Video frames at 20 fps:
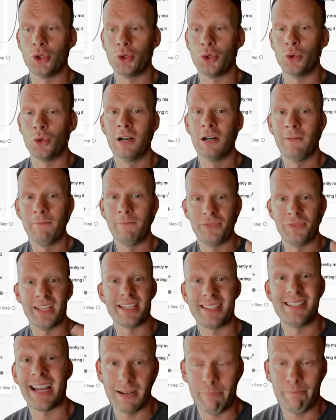this
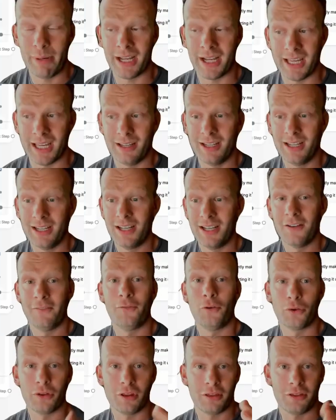second bucket
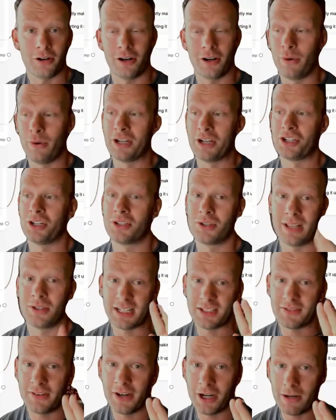for the third question. So that's
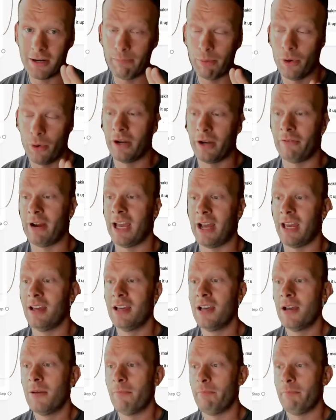very important, right?
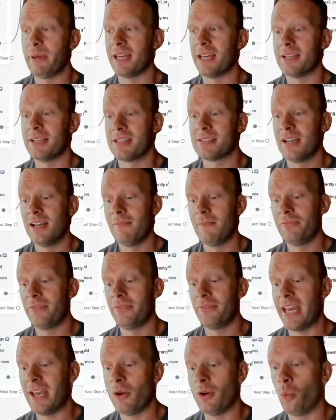Because
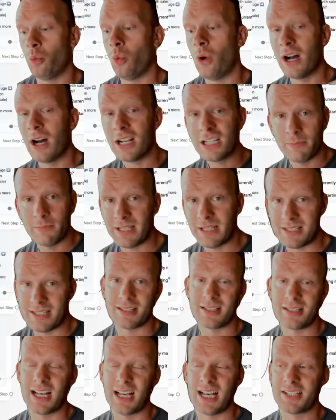they want to be
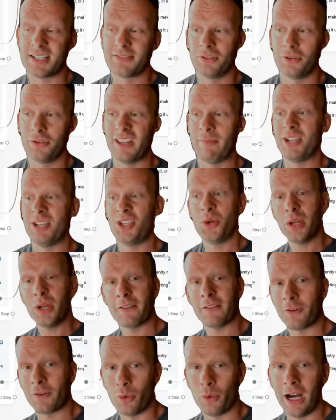successful, they've been doing it
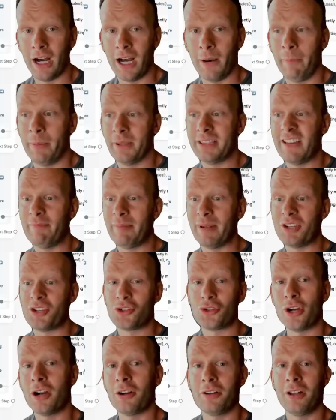for a while, but they've been
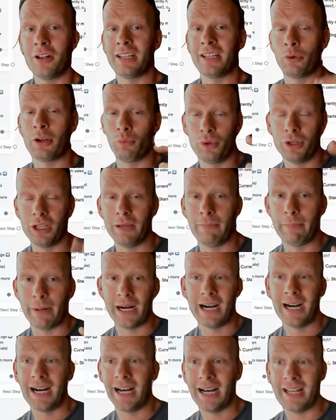struggling and they're really
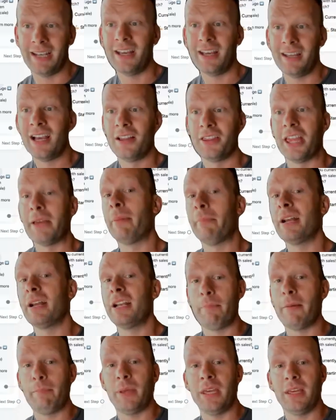behind. They might
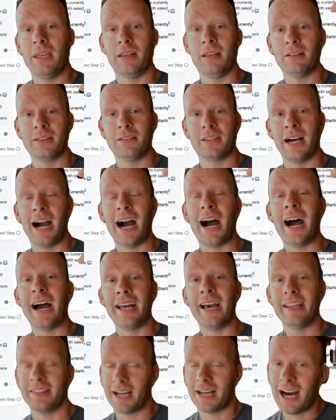not be the
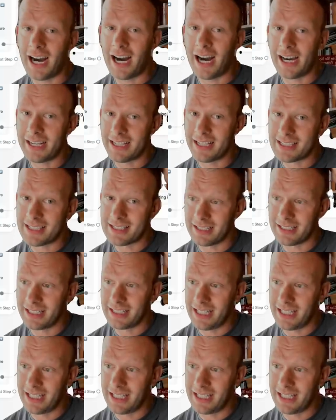hottest lead.